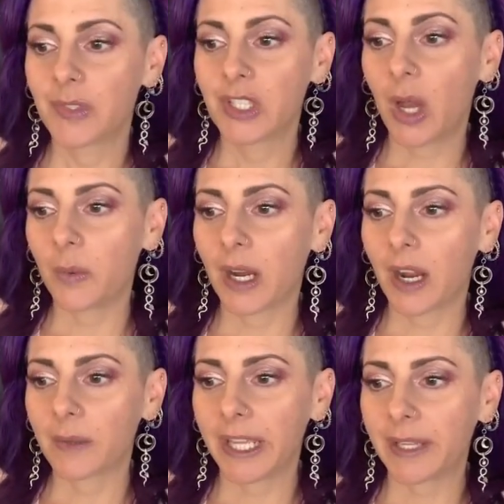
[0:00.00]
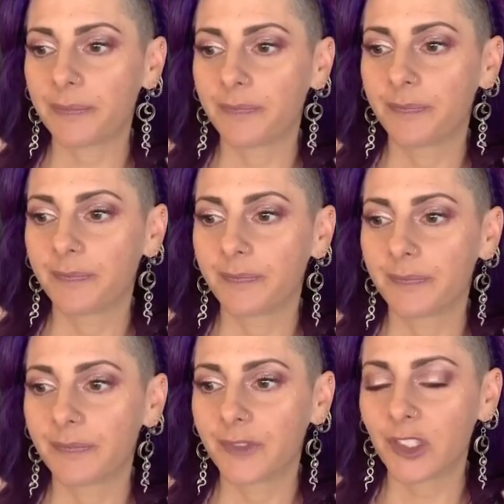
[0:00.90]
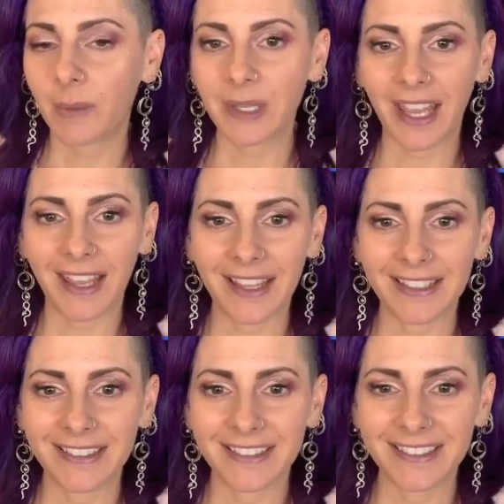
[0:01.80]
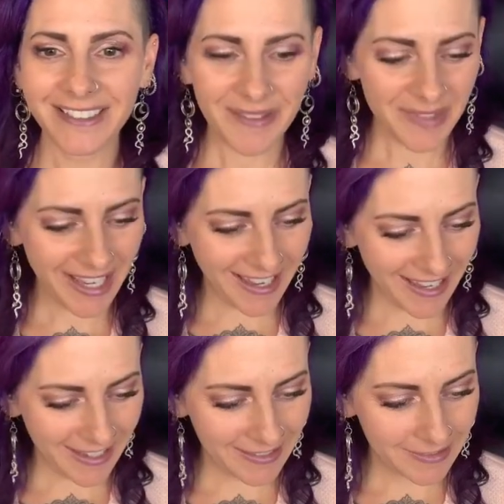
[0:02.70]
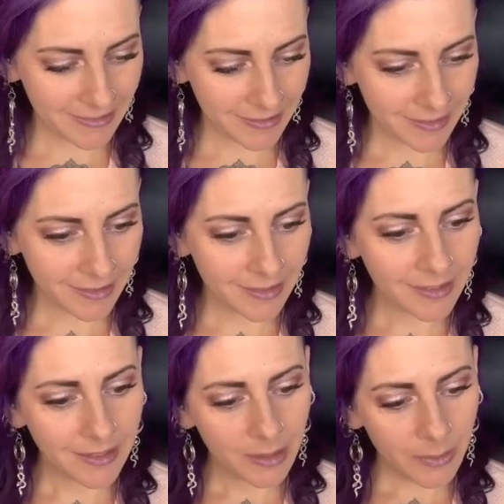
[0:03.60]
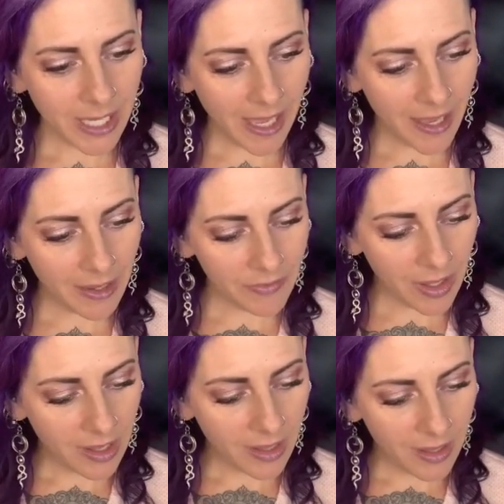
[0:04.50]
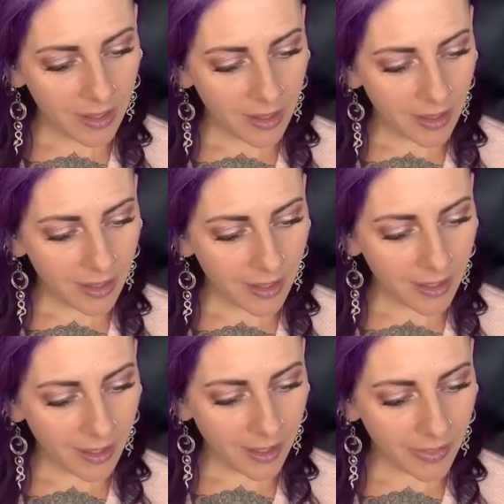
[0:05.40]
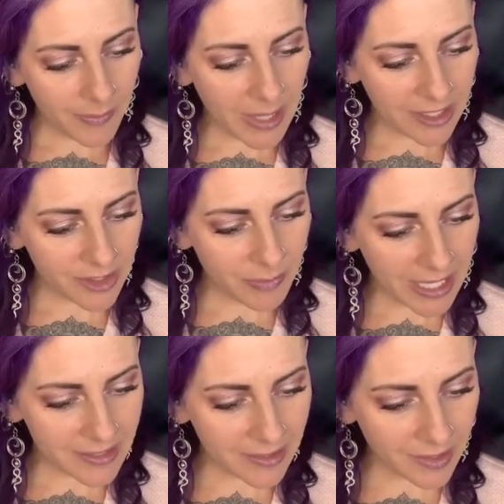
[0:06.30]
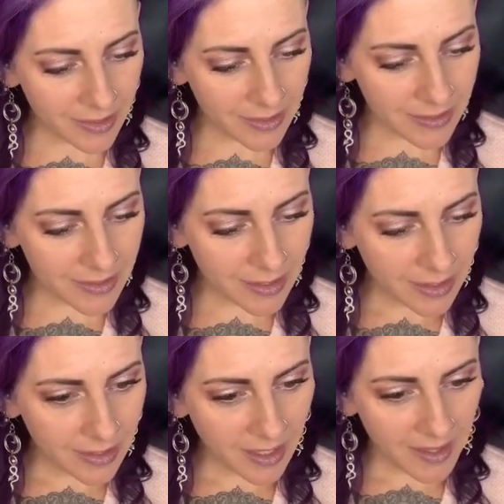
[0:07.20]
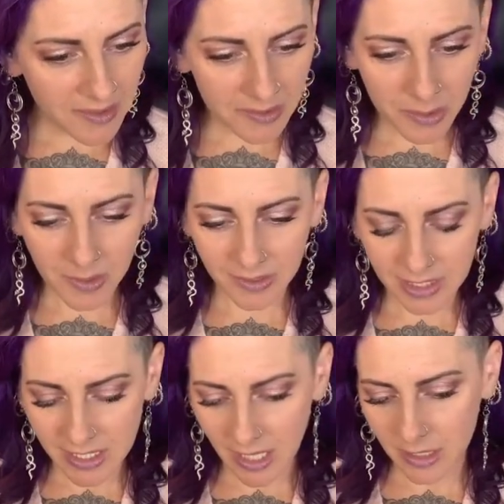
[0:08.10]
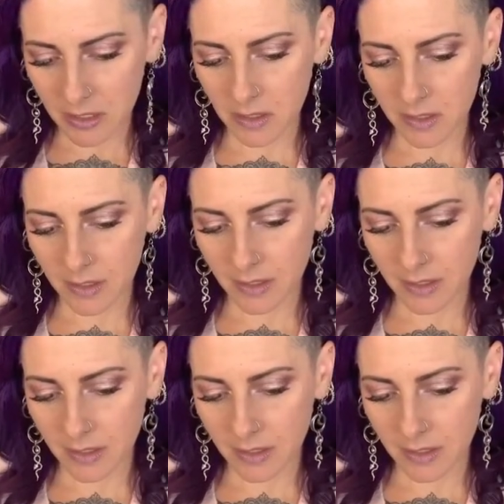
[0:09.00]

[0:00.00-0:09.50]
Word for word: So where are we? Gemini. Gemini we have the Page of Pentacles. Oh, cool. Look at that.